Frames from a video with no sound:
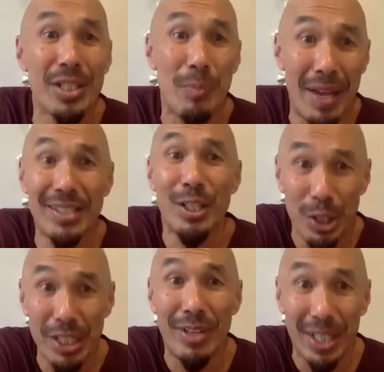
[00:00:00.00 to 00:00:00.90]
this message
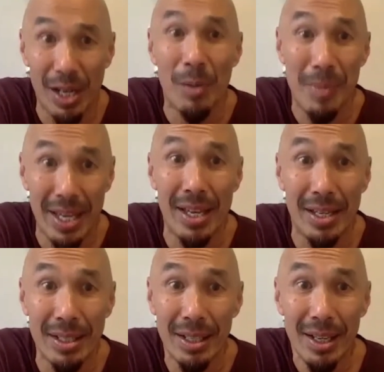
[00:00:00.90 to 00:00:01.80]
to even come
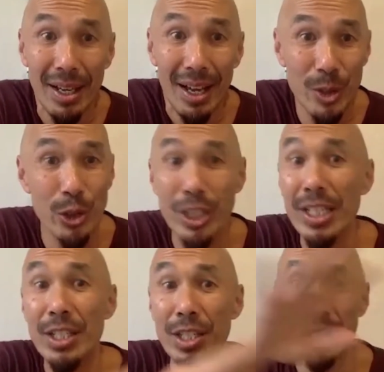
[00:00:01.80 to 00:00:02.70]
in. So
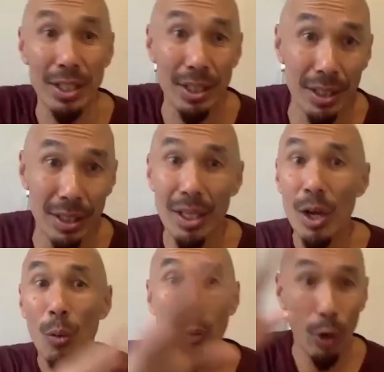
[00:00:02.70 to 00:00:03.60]
she's still
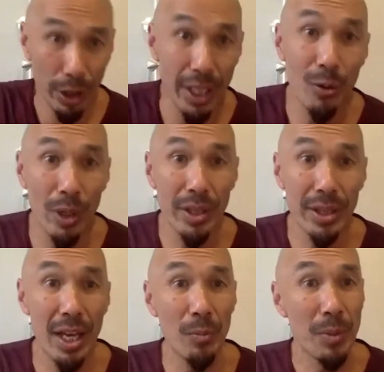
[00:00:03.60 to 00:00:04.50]
working with
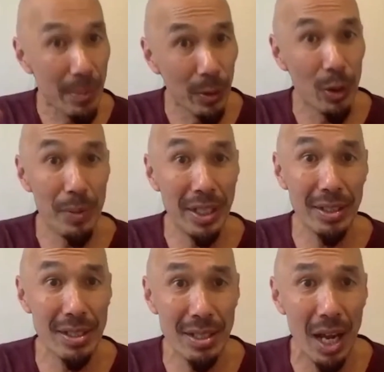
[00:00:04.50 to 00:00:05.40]
them. People are
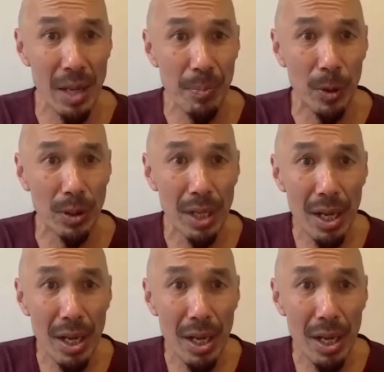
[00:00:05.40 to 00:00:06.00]
being discipled.